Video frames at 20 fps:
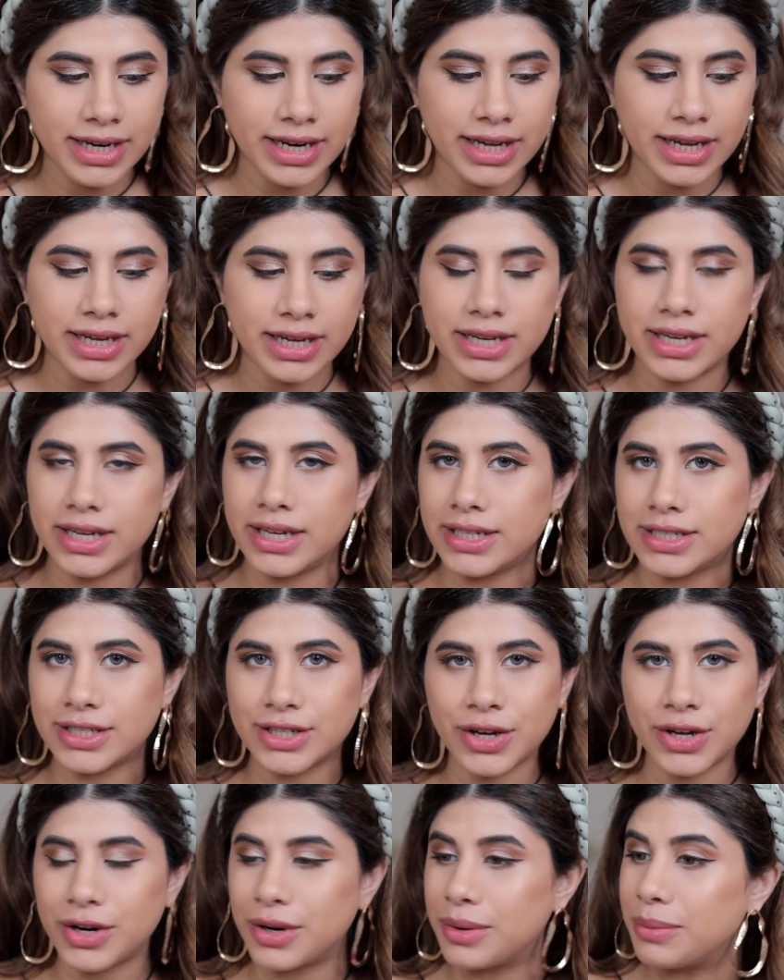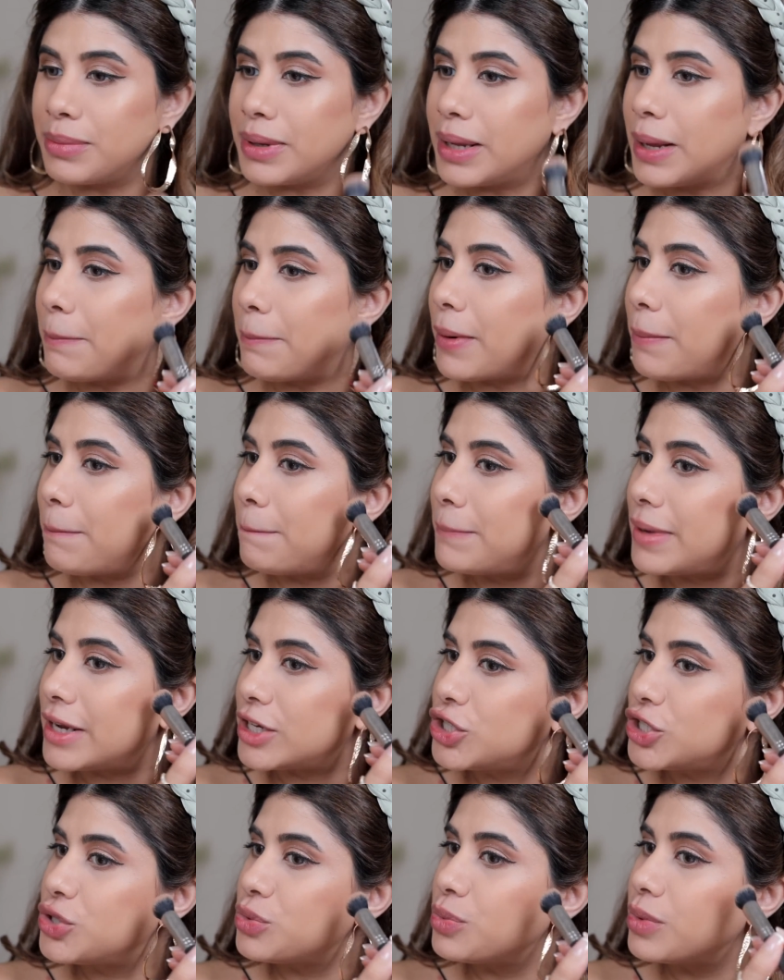Like it's gonna be
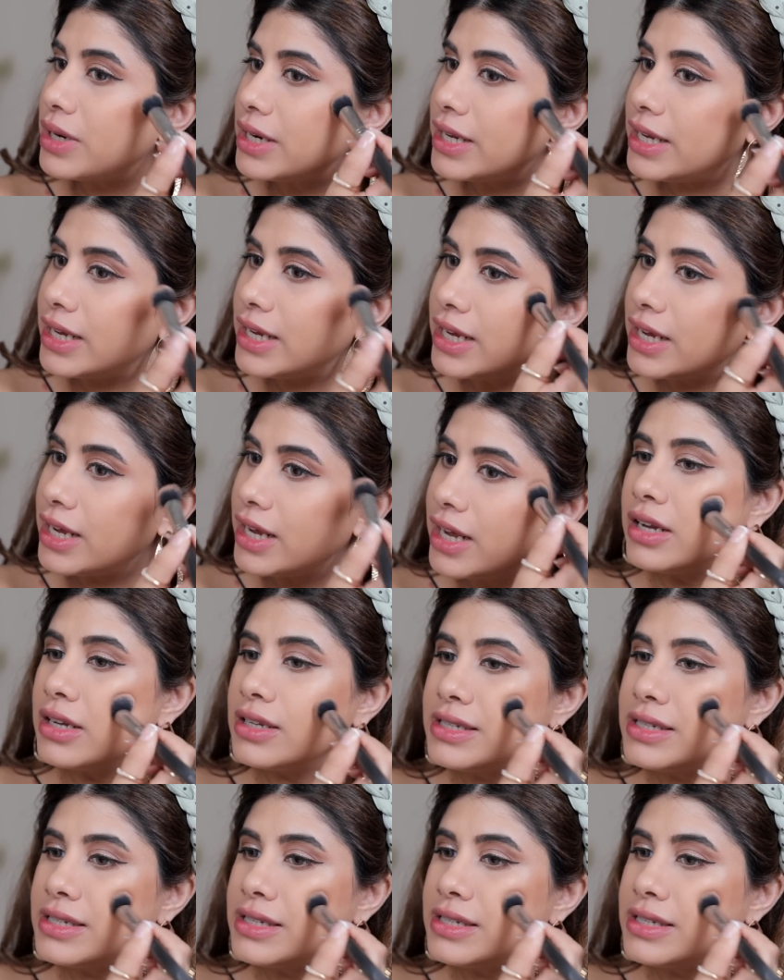perpetually